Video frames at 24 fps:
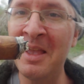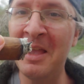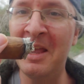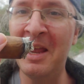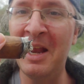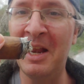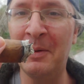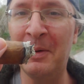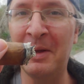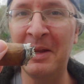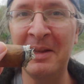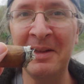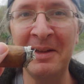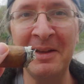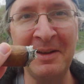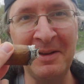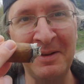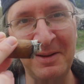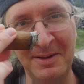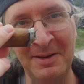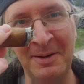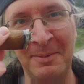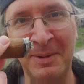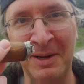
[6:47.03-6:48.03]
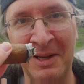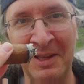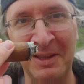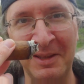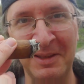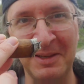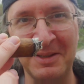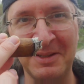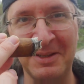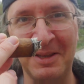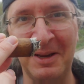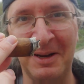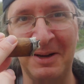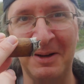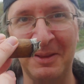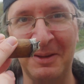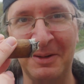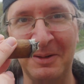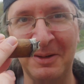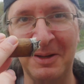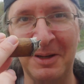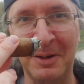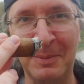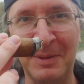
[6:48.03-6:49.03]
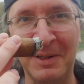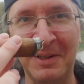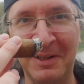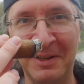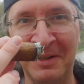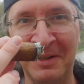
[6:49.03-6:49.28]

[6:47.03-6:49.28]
Anyway, I'm gonna get this down to the nub.